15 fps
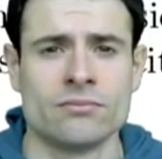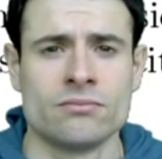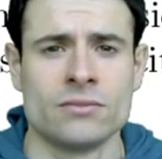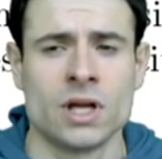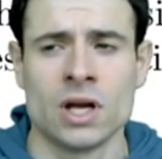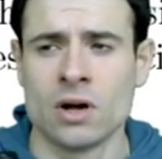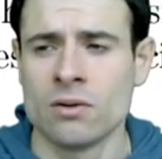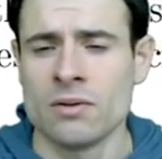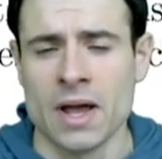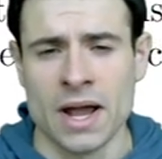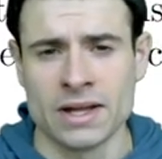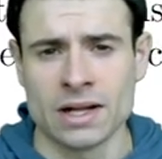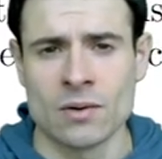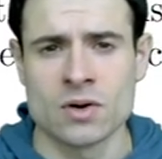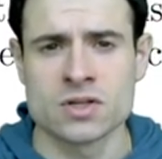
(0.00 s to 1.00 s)
You know,
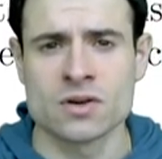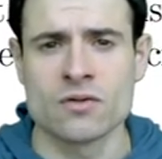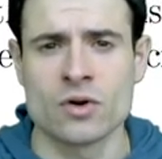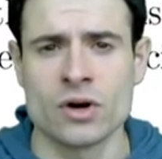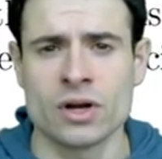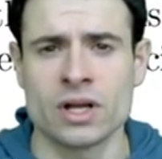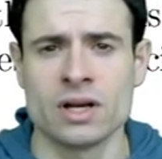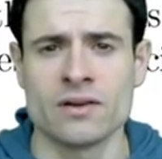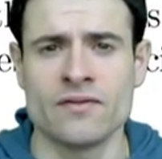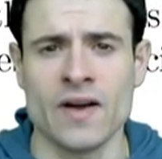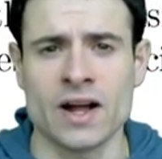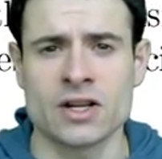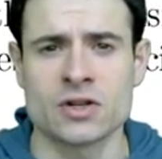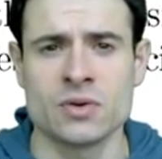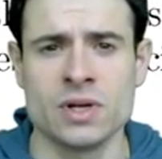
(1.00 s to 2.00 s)
eight hours of work in a
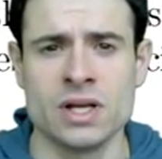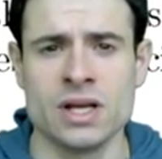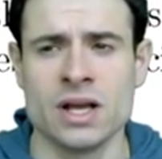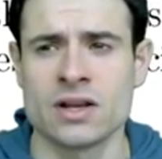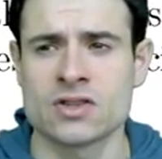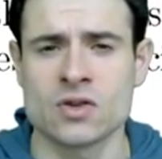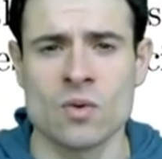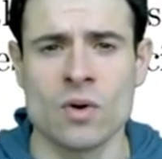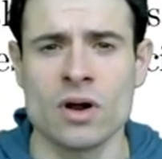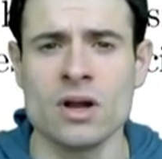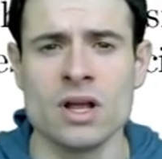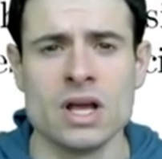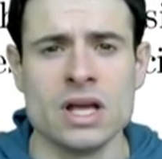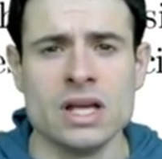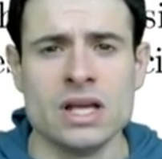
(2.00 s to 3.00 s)
factory and so
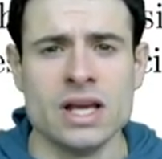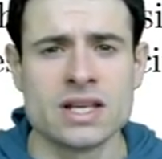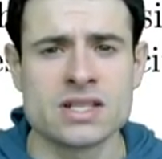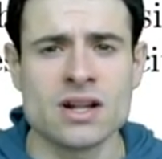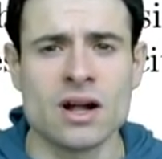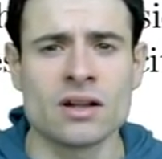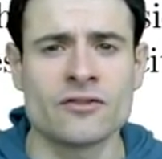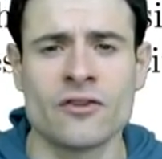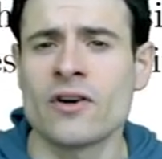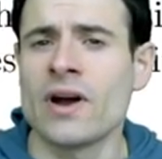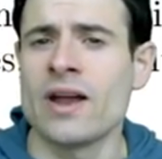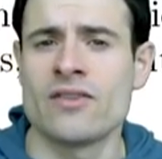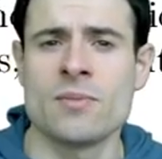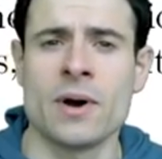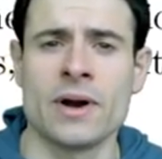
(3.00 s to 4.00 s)
on is not for
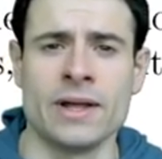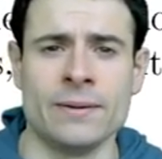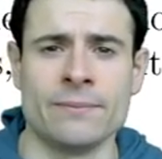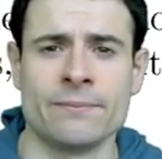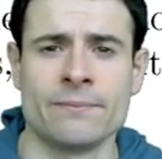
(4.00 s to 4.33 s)
everybody.